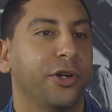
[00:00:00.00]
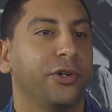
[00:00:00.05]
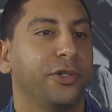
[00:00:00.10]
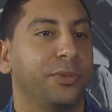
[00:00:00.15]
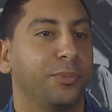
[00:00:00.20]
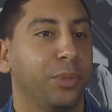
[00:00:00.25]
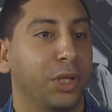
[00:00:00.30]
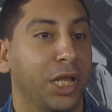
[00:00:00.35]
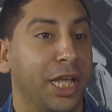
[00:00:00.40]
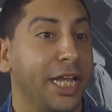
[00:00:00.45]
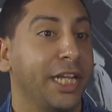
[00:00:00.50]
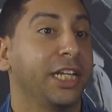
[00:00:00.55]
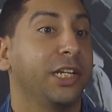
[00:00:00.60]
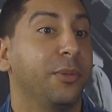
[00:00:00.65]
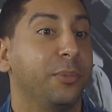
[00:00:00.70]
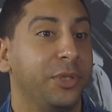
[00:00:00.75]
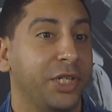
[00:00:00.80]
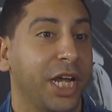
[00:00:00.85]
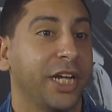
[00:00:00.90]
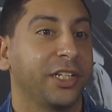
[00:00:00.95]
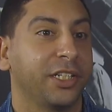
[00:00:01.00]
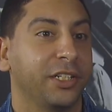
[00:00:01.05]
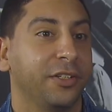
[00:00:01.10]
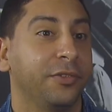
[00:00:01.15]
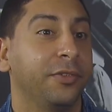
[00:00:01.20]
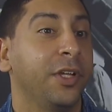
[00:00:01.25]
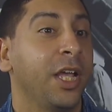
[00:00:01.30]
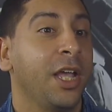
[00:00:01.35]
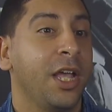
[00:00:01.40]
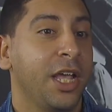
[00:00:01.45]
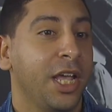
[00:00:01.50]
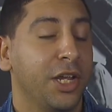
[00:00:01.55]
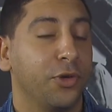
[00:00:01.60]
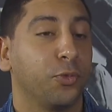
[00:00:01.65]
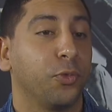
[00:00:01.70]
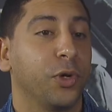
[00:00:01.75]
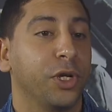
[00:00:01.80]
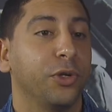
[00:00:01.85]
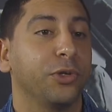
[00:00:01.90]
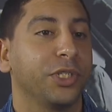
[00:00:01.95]
player who's playing an objective
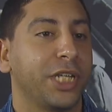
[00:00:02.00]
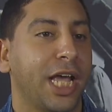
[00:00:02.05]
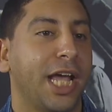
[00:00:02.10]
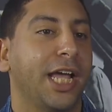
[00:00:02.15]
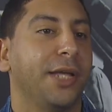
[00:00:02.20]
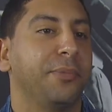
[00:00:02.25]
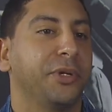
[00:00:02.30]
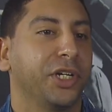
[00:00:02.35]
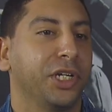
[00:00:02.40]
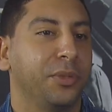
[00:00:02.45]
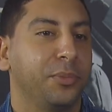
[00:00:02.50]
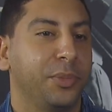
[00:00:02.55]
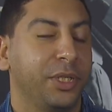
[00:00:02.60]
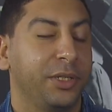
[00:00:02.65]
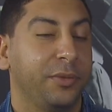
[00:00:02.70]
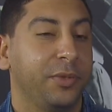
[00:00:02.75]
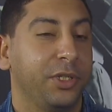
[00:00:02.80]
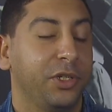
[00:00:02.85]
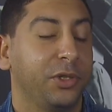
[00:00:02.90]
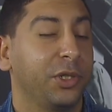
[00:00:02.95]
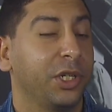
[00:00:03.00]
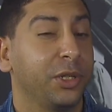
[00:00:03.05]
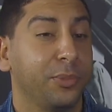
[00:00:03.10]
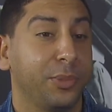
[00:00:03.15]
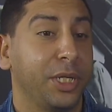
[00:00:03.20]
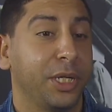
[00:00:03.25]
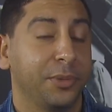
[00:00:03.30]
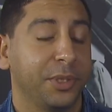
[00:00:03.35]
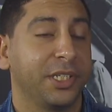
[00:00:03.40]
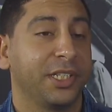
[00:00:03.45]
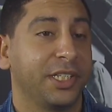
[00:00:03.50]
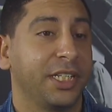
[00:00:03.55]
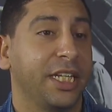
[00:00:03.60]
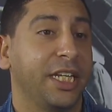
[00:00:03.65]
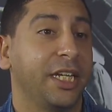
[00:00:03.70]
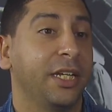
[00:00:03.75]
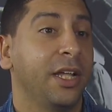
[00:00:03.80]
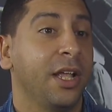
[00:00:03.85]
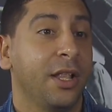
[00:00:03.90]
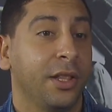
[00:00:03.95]
in real time, you're going to be able to
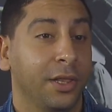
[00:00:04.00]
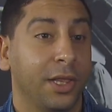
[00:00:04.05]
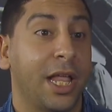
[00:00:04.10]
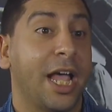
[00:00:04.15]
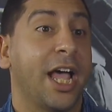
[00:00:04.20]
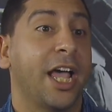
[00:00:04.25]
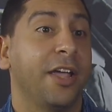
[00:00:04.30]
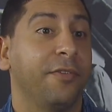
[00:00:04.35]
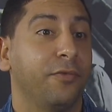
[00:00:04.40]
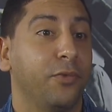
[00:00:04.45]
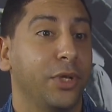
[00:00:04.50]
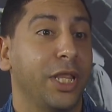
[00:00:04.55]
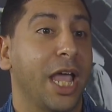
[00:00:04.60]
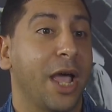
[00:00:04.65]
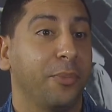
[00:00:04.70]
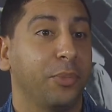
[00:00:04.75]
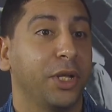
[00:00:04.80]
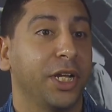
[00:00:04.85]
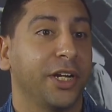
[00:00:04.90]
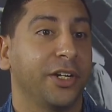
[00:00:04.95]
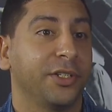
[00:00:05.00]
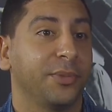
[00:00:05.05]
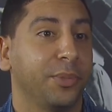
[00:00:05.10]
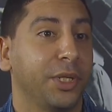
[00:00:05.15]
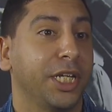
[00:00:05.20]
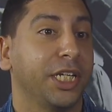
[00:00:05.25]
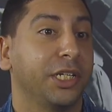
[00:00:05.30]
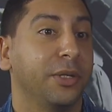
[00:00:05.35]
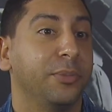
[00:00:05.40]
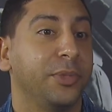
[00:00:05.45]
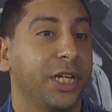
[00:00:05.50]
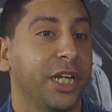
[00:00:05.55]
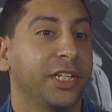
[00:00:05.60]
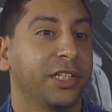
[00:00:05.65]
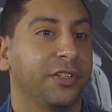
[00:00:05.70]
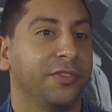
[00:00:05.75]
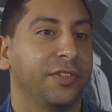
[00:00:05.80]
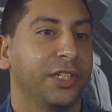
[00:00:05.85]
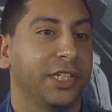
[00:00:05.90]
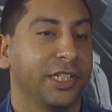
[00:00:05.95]
see live when that player is playing an
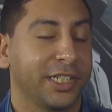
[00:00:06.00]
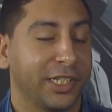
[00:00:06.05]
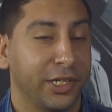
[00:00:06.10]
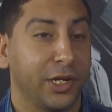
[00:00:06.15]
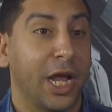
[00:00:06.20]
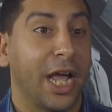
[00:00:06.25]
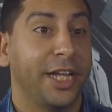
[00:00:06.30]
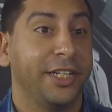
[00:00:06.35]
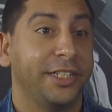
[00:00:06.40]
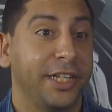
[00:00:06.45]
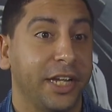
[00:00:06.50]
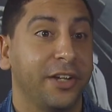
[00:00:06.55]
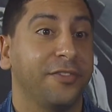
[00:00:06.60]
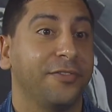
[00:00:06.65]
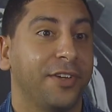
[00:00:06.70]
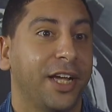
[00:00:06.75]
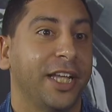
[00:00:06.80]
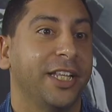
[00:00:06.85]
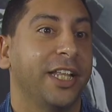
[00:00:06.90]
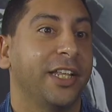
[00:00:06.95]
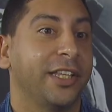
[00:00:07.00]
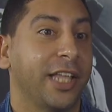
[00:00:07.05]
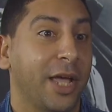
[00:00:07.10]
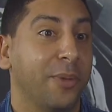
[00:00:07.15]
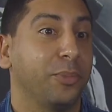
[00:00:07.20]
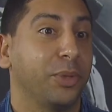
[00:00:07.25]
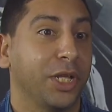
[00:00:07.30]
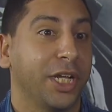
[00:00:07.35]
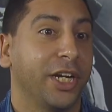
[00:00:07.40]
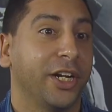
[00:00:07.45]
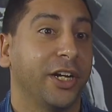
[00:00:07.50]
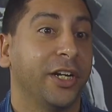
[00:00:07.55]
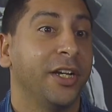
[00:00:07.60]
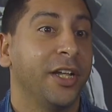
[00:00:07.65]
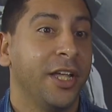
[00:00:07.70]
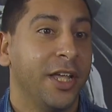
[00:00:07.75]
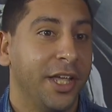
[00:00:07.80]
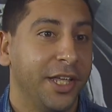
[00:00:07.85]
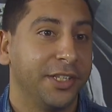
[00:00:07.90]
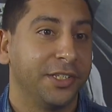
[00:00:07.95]
objective, and it's going to identify that that
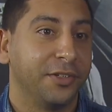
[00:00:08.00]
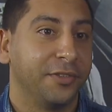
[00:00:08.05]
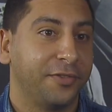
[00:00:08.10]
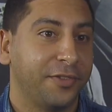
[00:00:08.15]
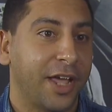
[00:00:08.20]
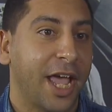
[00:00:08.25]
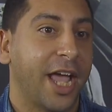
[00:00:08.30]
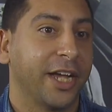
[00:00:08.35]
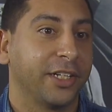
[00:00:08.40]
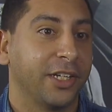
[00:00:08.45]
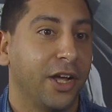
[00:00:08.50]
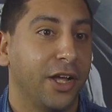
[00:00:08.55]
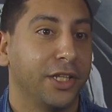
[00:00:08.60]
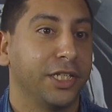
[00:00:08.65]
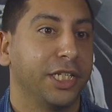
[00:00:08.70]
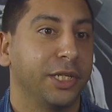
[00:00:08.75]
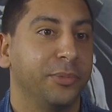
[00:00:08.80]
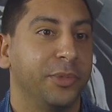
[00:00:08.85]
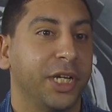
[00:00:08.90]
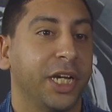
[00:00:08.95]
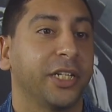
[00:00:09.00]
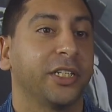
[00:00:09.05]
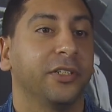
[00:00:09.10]
player is in fact on the